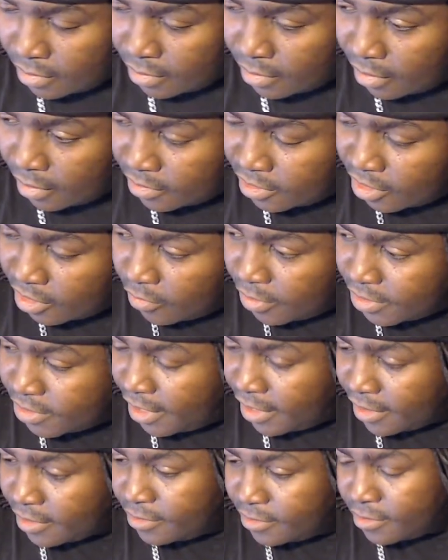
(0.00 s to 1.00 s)
uh, Series
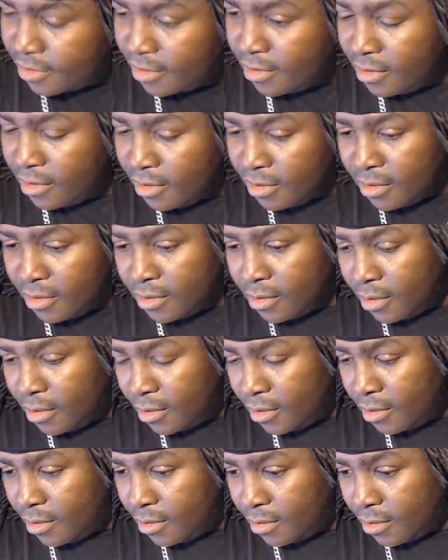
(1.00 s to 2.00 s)
X,
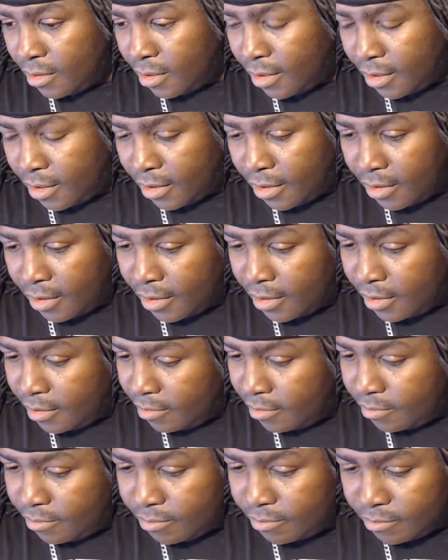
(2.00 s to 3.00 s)
uh,
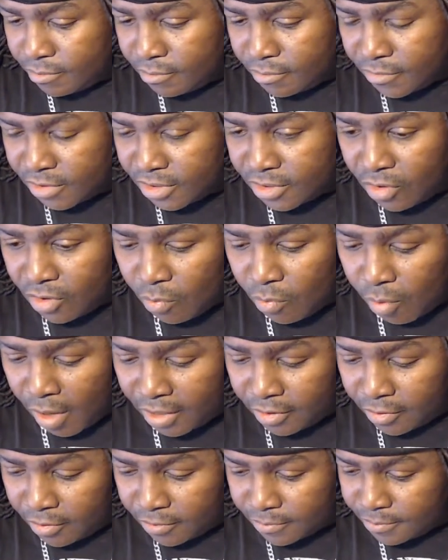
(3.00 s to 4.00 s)
it's a no
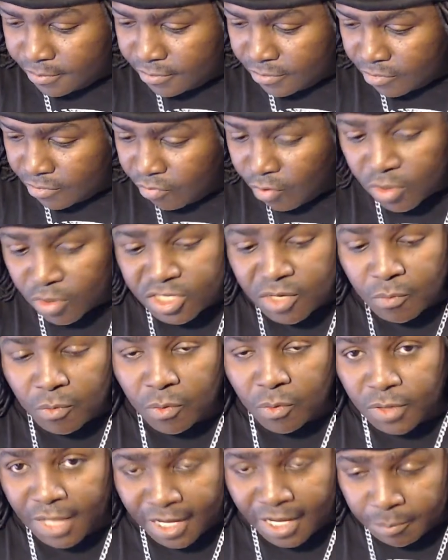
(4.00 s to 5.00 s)
brainer for
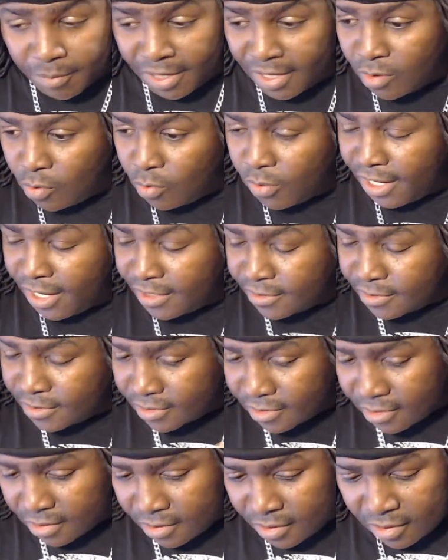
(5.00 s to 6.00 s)
someone like me who
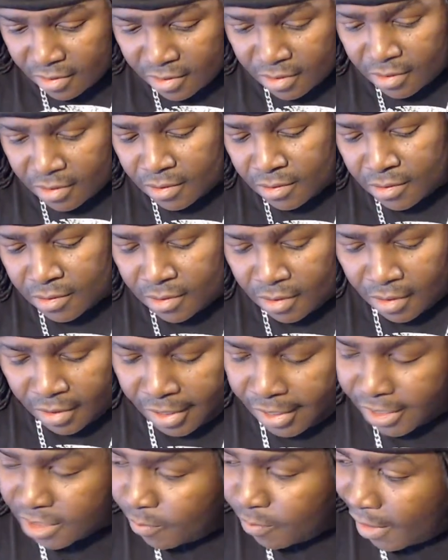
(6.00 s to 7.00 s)
has an
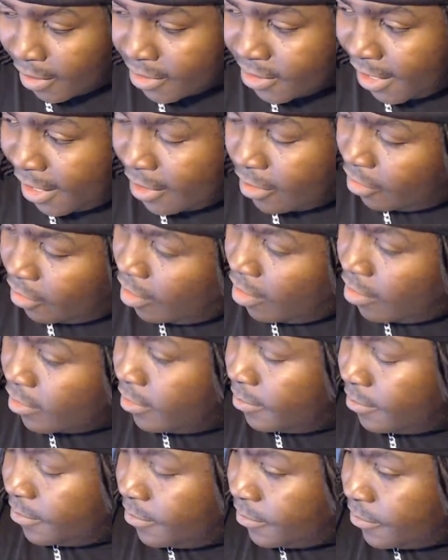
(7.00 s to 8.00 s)
Xbox catalog
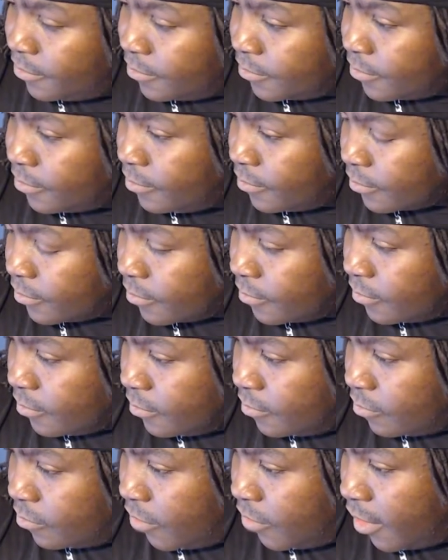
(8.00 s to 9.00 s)

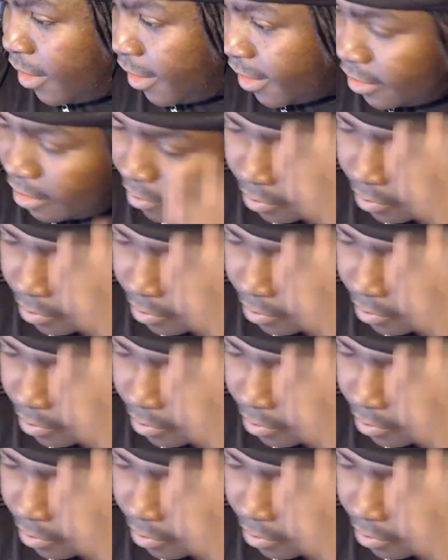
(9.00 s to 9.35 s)
that I can